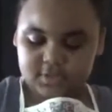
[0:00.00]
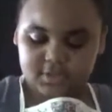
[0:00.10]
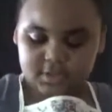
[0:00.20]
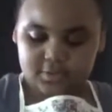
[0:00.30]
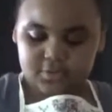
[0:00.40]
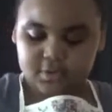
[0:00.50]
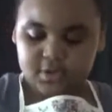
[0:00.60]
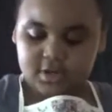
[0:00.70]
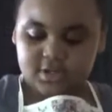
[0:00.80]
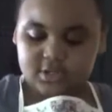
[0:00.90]
So
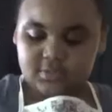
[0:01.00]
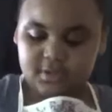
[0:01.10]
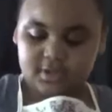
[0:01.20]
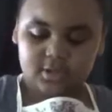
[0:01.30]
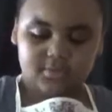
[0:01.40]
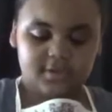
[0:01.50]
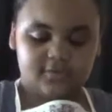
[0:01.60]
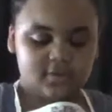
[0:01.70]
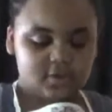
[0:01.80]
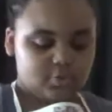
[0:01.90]
just put a little bit
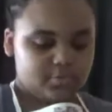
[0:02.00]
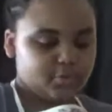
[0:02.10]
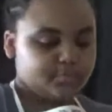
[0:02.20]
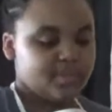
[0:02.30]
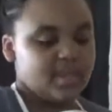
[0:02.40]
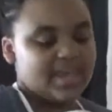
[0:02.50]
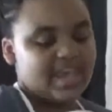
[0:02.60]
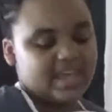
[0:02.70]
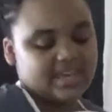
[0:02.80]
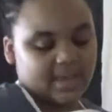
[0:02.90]
of adobo.
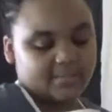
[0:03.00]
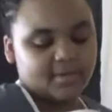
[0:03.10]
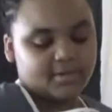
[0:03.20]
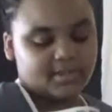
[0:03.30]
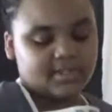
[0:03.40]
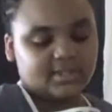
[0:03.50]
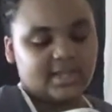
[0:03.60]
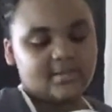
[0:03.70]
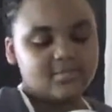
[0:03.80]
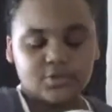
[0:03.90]
And I put the
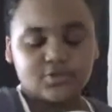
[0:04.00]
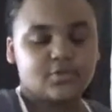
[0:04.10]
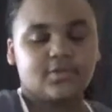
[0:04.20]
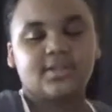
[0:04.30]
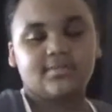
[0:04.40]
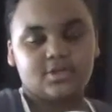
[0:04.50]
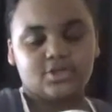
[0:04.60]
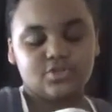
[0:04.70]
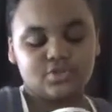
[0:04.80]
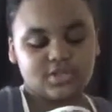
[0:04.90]
lime juice or the lemon
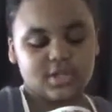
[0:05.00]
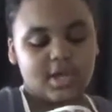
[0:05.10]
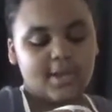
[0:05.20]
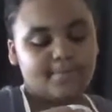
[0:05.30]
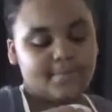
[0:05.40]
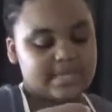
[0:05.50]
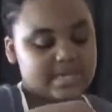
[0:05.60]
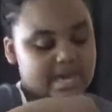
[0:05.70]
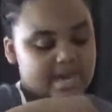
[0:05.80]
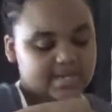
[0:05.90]
juice
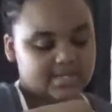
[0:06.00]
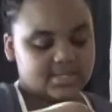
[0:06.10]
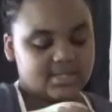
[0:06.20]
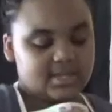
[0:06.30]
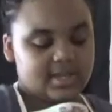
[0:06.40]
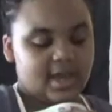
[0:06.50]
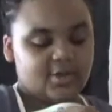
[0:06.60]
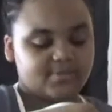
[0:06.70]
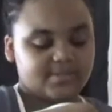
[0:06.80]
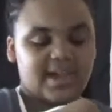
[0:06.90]
because it
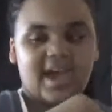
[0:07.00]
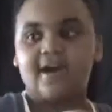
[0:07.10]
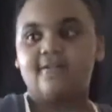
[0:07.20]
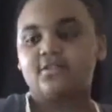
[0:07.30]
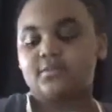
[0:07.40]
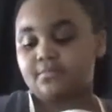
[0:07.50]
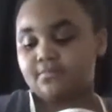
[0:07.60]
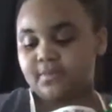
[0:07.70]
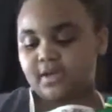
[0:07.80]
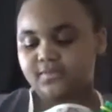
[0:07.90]
helps
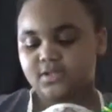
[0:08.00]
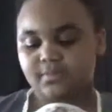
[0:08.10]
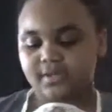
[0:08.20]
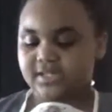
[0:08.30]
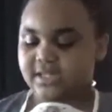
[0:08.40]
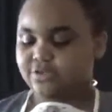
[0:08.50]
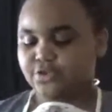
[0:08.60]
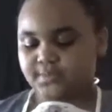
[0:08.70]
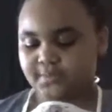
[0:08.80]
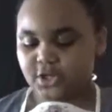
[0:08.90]
the plantains
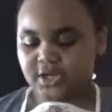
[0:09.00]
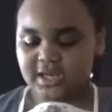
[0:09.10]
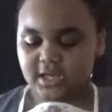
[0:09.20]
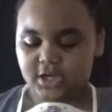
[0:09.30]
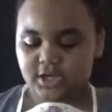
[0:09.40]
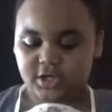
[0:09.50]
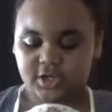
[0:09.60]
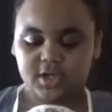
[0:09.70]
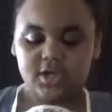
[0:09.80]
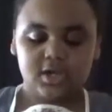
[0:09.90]
or the banana get a
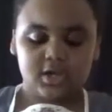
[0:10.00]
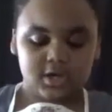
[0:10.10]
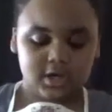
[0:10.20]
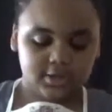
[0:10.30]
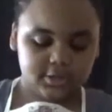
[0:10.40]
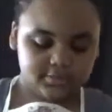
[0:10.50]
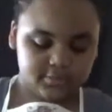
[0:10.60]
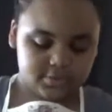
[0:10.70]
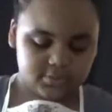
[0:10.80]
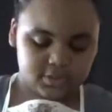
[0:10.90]
good color.
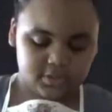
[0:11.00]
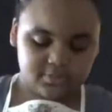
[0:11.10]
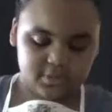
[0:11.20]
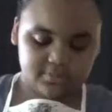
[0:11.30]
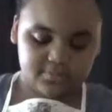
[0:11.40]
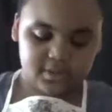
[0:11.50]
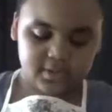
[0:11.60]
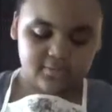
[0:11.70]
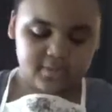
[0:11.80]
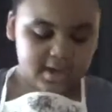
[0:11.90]
So we're just going to put a
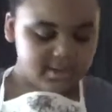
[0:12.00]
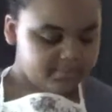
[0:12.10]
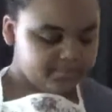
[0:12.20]
bit of that.